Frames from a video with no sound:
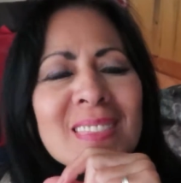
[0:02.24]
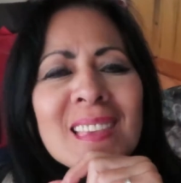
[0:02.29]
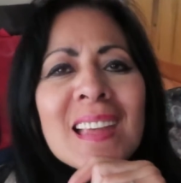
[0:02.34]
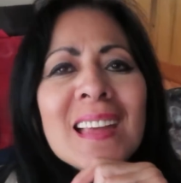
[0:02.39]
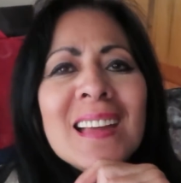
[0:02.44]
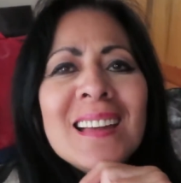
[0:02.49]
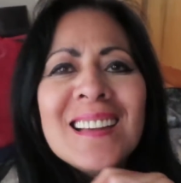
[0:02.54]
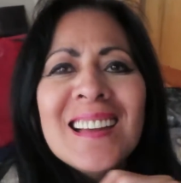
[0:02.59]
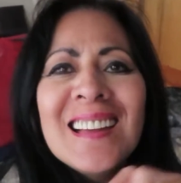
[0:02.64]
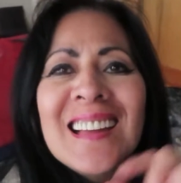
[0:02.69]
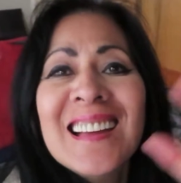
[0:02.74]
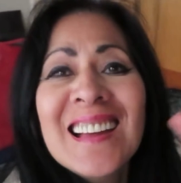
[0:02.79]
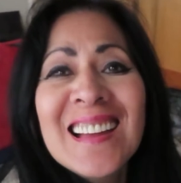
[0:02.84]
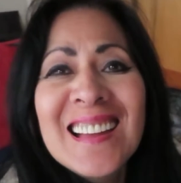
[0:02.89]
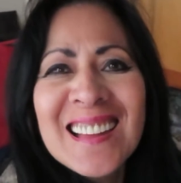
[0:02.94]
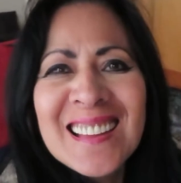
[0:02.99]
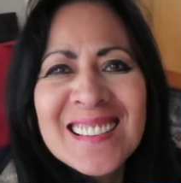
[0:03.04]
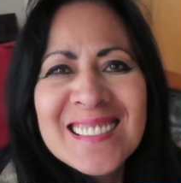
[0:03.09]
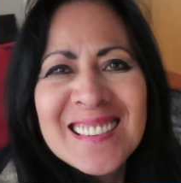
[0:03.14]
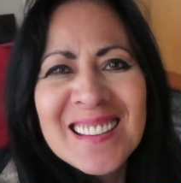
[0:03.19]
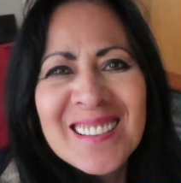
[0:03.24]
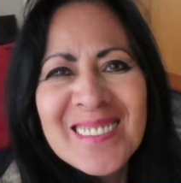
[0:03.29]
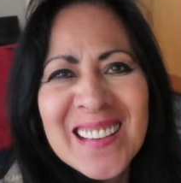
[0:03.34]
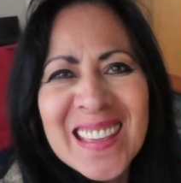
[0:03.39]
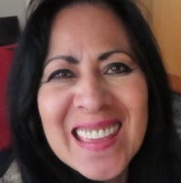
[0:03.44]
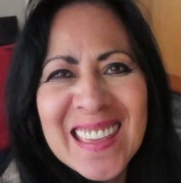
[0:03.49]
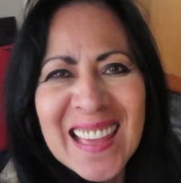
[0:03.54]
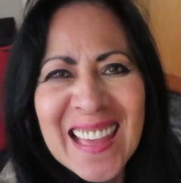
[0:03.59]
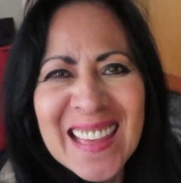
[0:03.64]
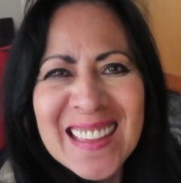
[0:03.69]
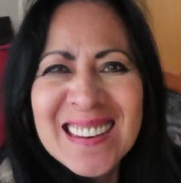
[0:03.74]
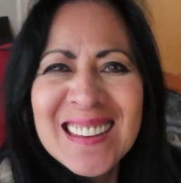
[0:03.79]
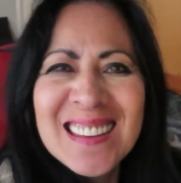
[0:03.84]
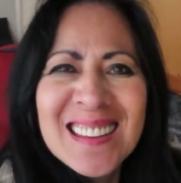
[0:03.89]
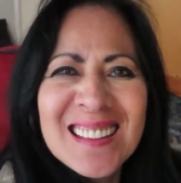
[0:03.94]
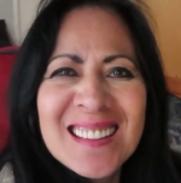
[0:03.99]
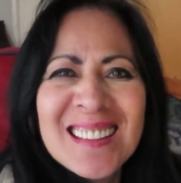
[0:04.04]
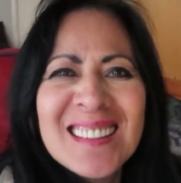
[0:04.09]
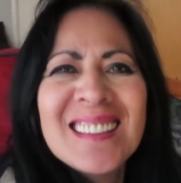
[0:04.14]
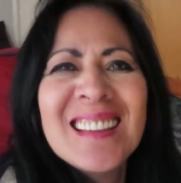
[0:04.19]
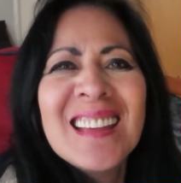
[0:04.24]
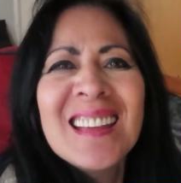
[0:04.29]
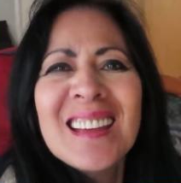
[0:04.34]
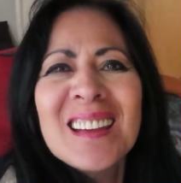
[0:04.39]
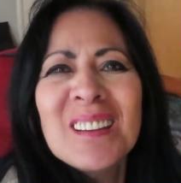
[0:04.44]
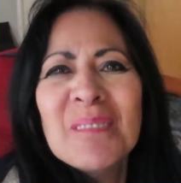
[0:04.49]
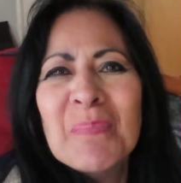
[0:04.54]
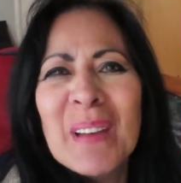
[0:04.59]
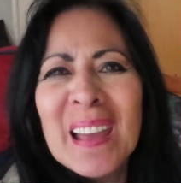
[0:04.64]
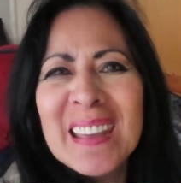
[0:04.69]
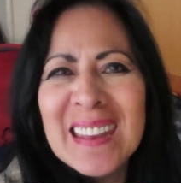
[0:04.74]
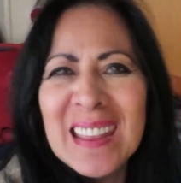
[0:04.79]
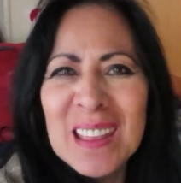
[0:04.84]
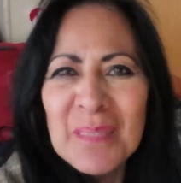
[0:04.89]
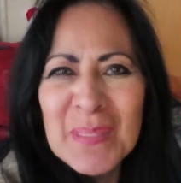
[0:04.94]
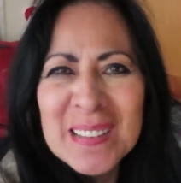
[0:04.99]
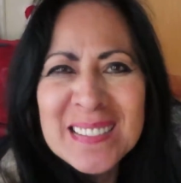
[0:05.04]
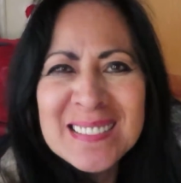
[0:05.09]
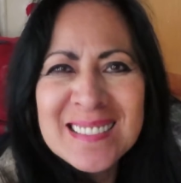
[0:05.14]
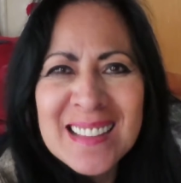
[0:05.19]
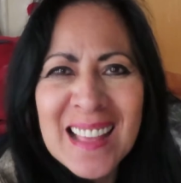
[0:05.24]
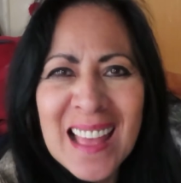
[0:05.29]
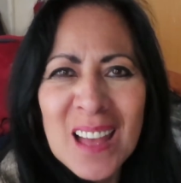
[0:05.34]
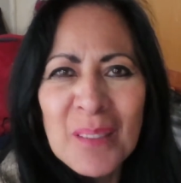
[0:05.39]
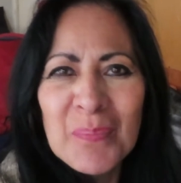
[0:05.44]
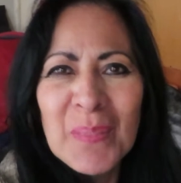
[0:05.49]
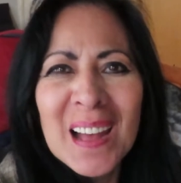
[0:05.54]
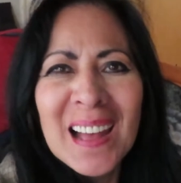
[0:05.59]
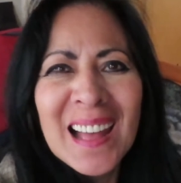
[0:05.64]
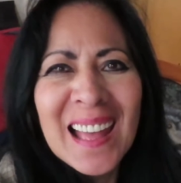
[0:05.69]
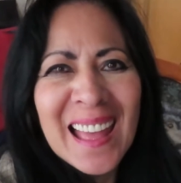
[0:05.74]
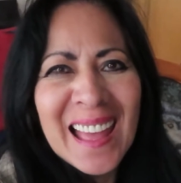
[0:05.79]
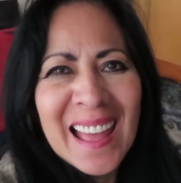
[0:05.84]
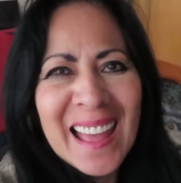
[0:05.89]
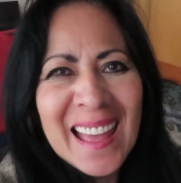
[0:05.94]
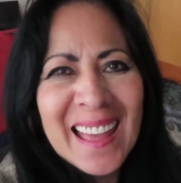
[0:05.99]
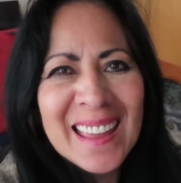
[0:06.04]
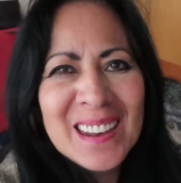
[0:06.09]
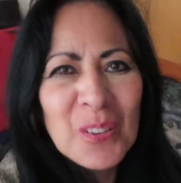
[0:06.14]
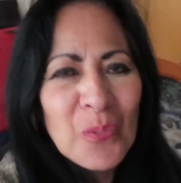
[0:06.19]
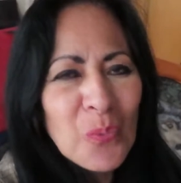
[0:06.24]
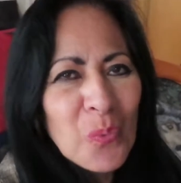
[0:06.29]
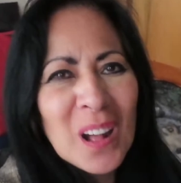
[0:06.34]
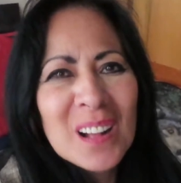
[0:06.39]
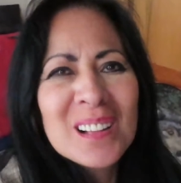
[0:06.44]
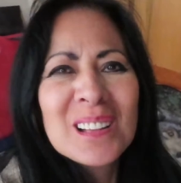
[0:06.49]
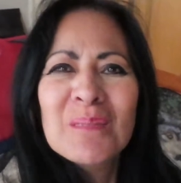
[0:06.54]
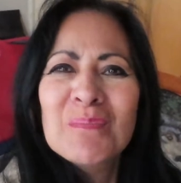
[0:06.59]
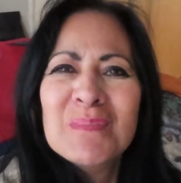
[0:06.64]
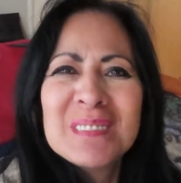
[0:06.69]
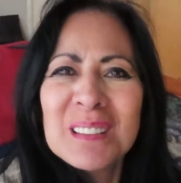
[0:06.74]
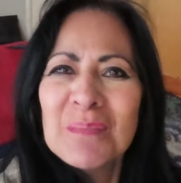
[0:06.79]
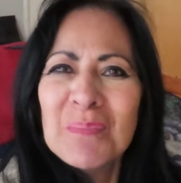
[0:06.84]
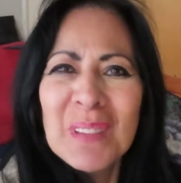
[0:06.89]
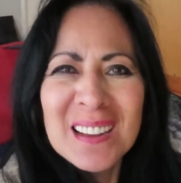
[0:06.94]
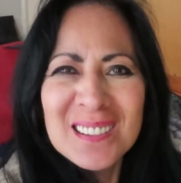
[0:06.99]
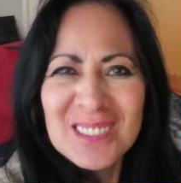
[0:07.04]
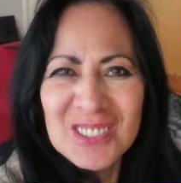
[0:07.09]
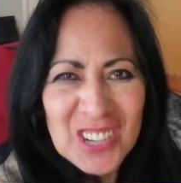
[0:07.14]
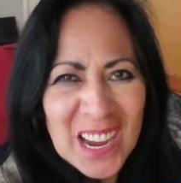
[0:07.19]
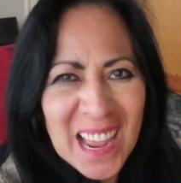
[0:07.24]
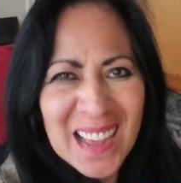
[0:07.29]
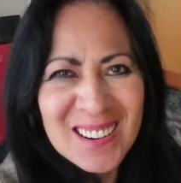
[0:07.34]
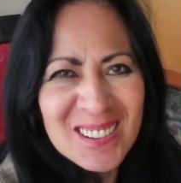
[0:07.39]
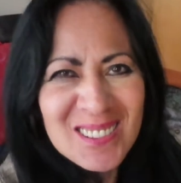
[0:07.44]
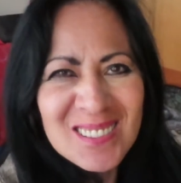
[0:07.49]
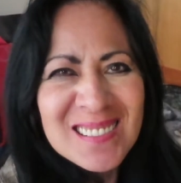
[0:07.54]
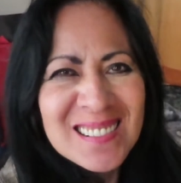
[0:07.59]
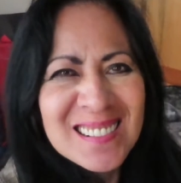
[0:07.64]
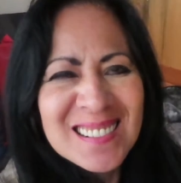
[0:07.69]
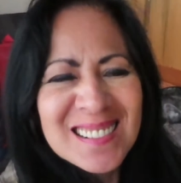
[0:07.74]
Hello again. My name is Emma and welcome to my channel.